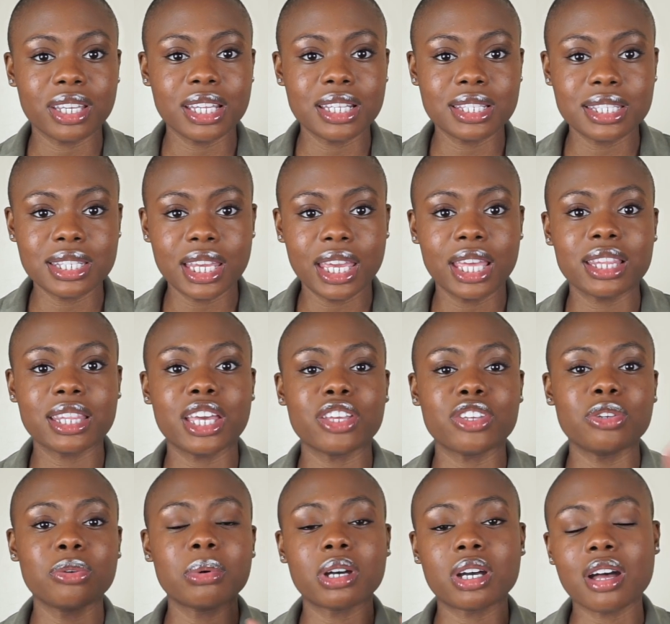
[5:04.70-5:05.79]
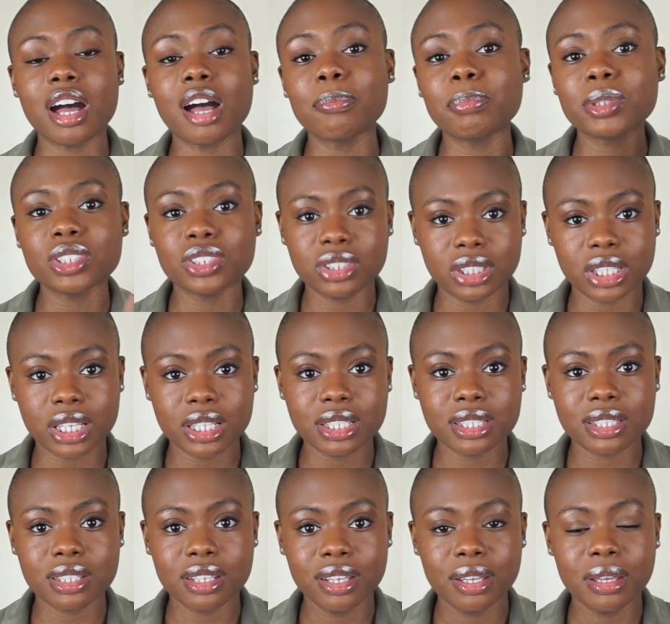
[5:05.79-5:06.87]
It's saying that you accomplish
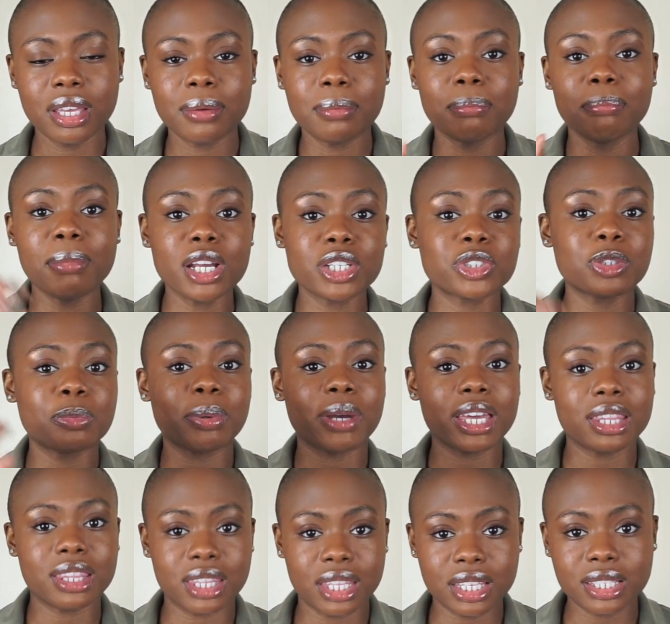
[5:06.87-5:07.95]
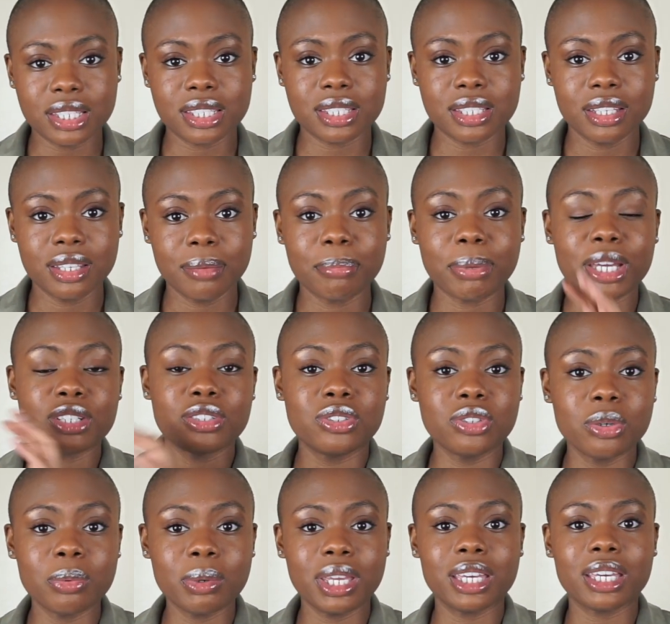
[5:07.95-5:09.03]
this, measured by this, by
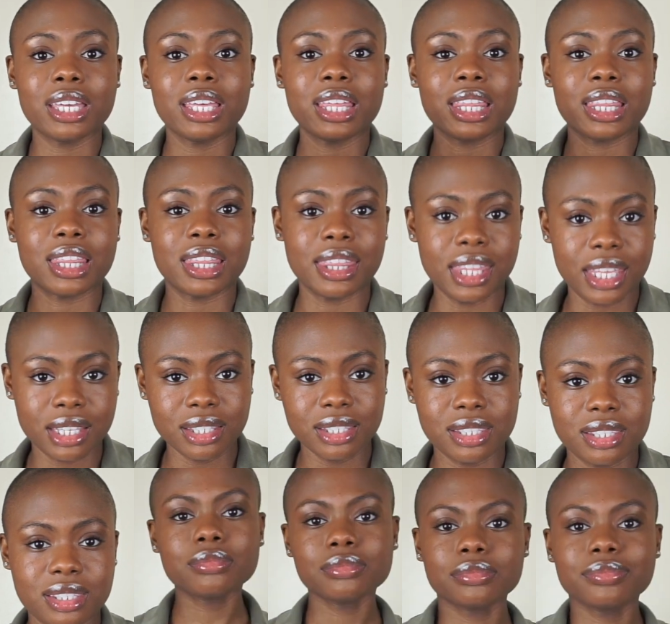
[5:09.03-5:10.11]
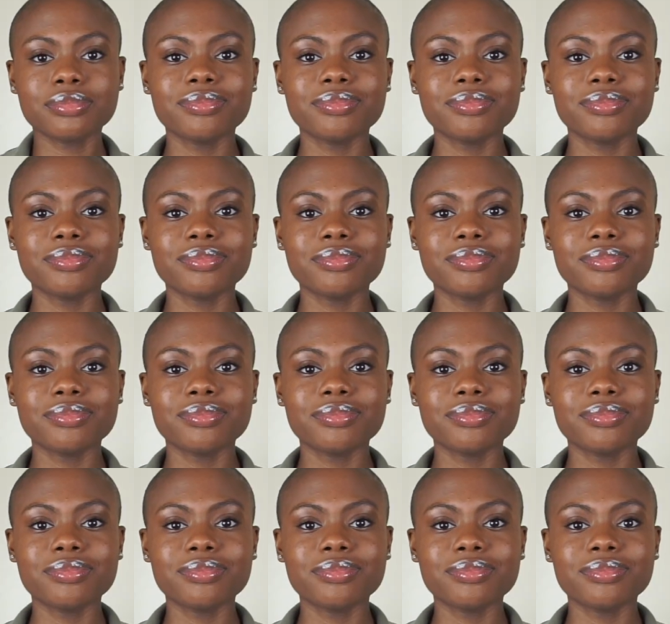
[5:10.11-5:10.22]
doing this.